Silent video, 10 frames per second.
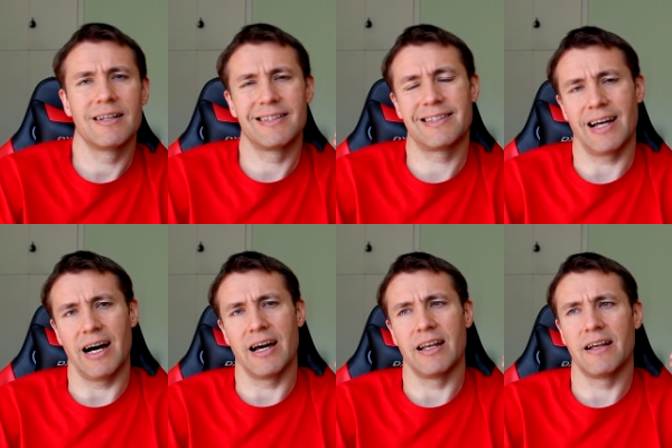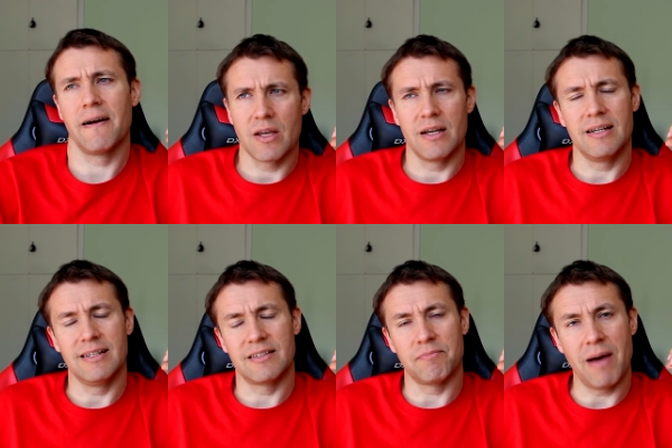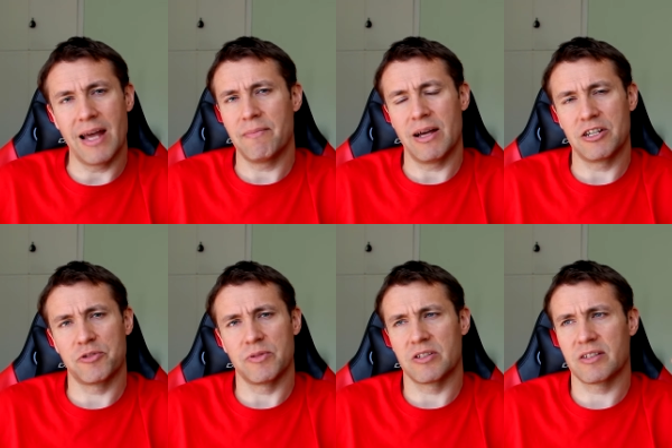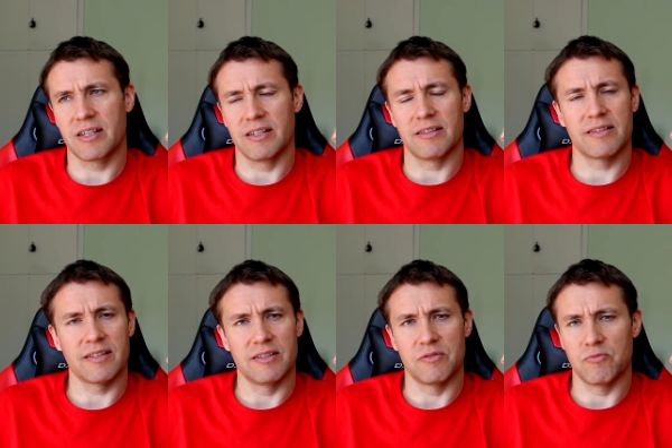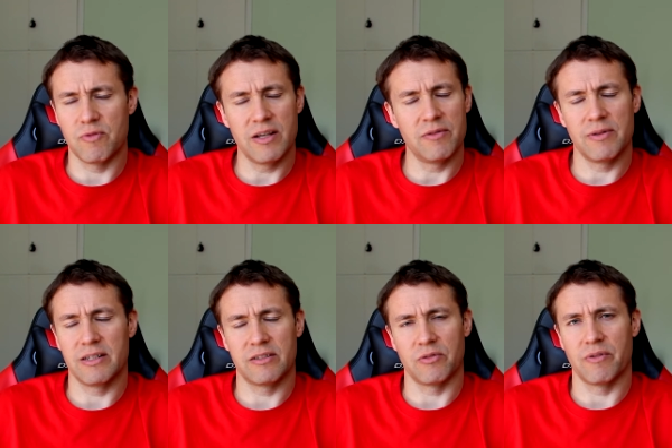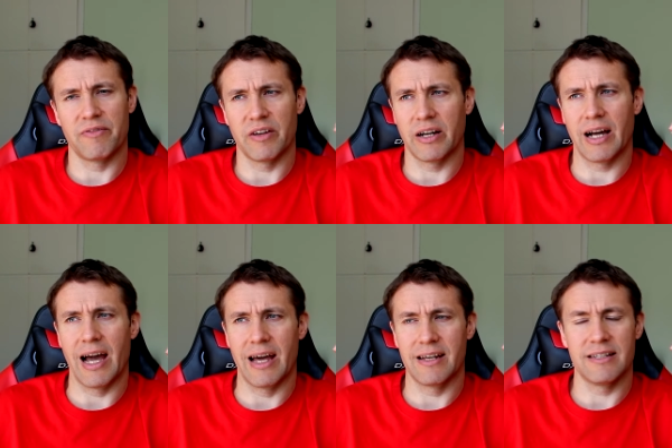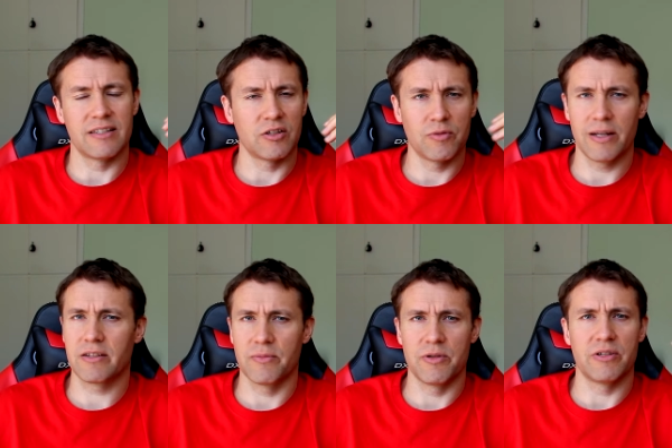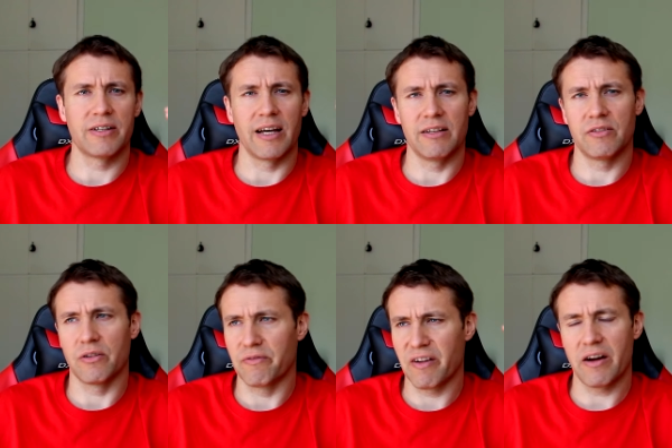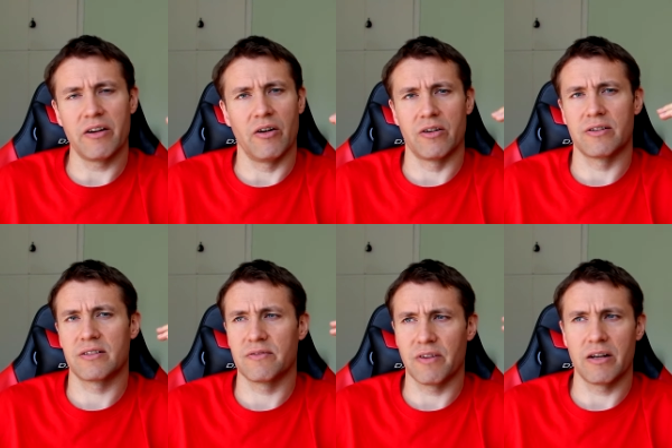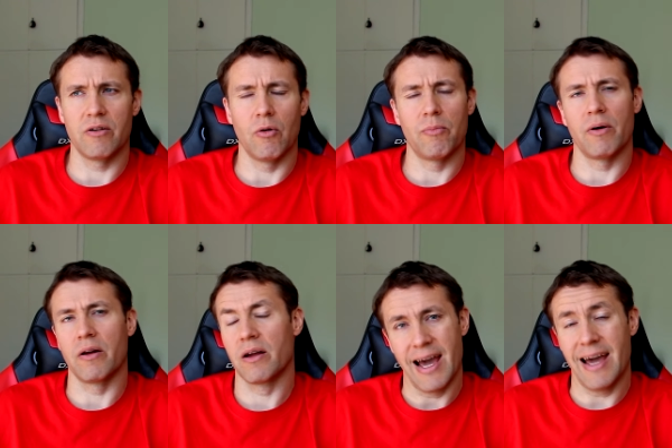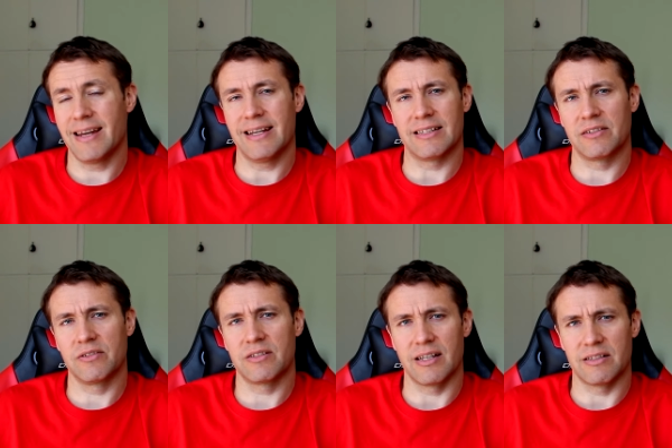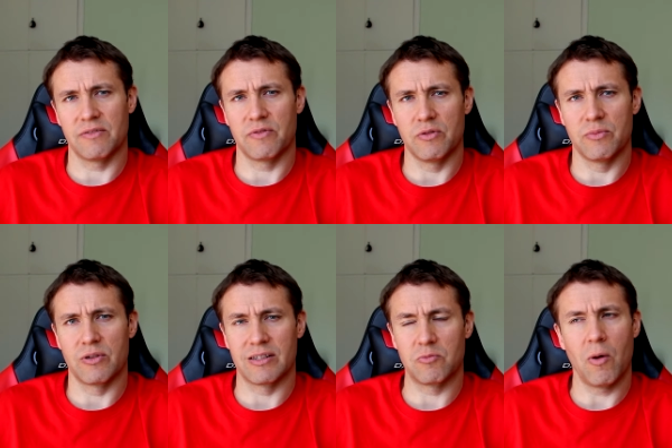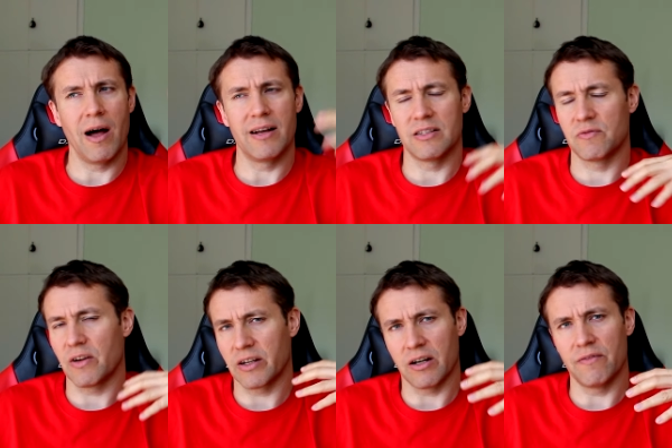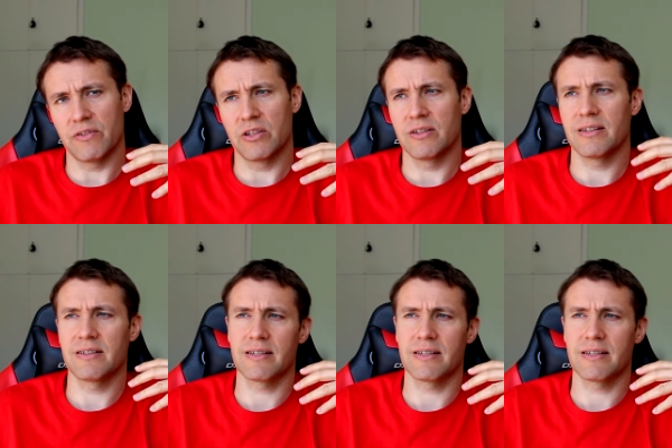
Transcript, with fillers: style his man management skills is really really terrific and he's a great communicator very honest very open and he has a good sense of humor as well he's very confident in,